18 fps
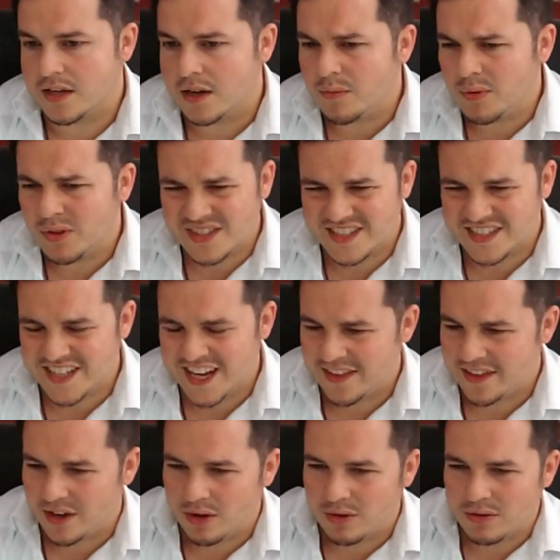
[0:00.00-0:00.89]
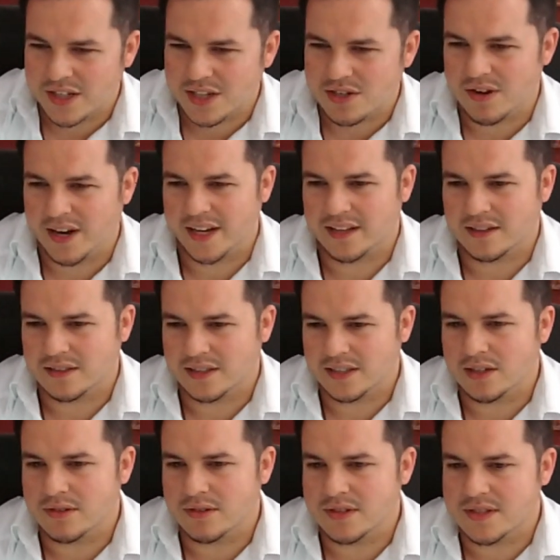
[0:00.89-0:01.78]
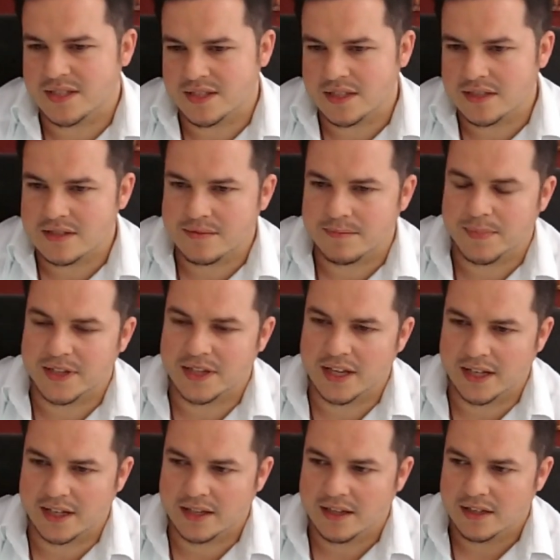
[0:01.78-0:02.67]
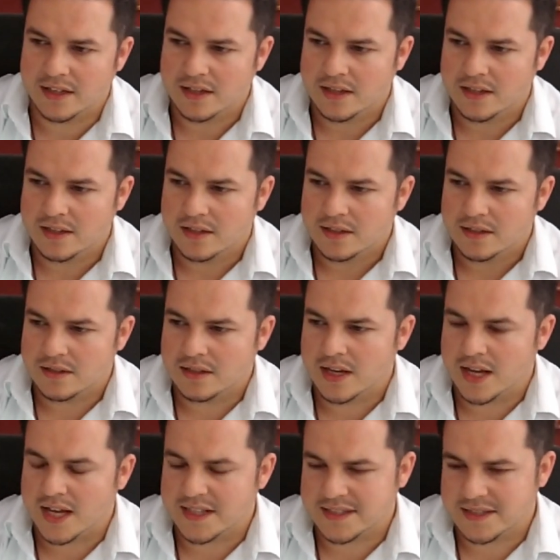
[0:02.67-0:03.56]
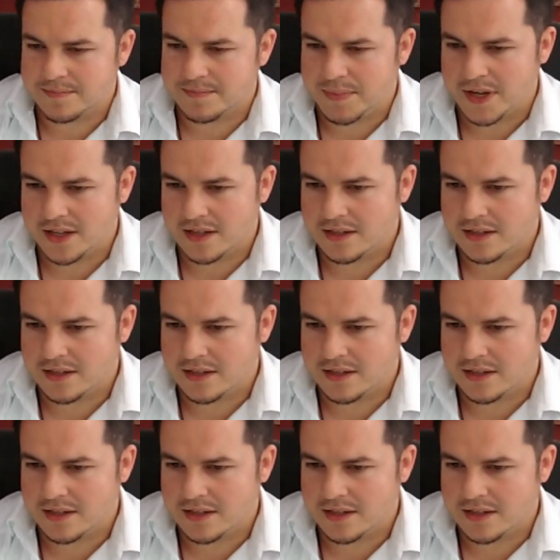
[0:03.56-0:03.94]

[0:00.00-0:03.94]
wouldn't say the holy grail. You know, it's a bit like the last